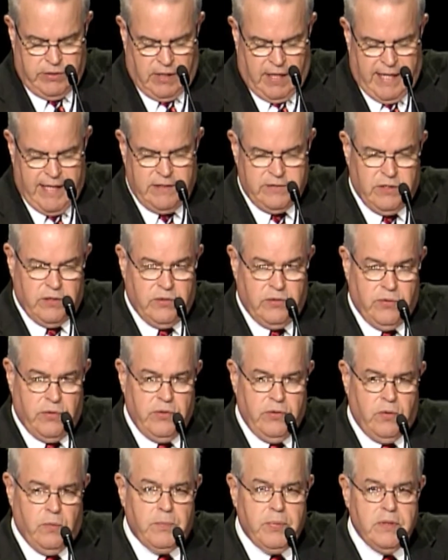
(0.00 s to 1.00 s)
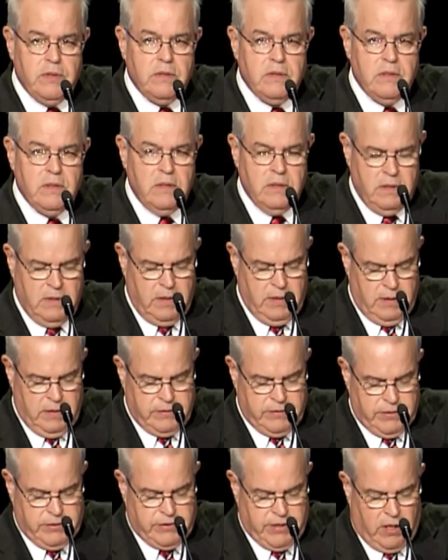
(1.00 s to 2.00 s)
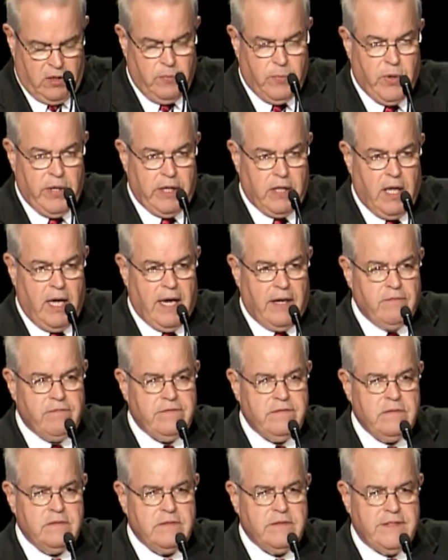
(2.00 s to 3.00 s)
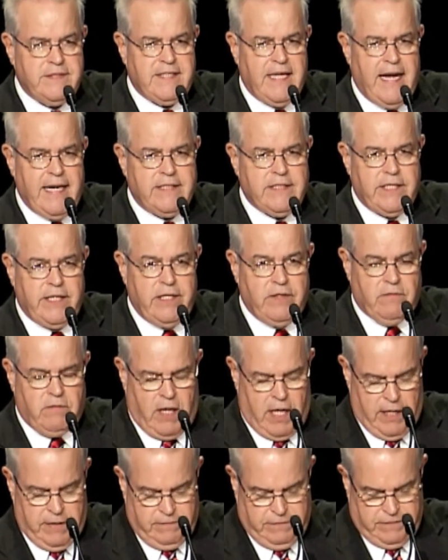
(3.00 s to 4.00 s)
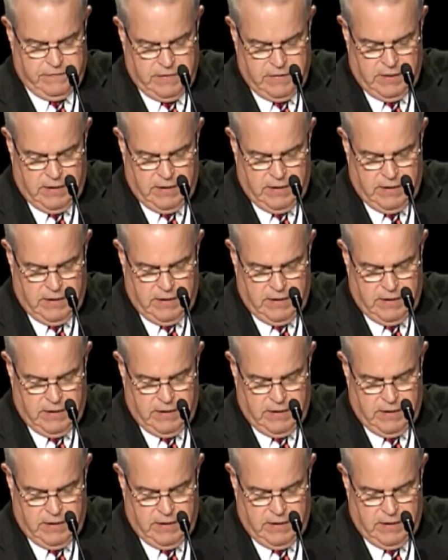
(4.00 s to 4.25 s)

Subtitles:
tonight as a group to celebrate life, the sanctity of life,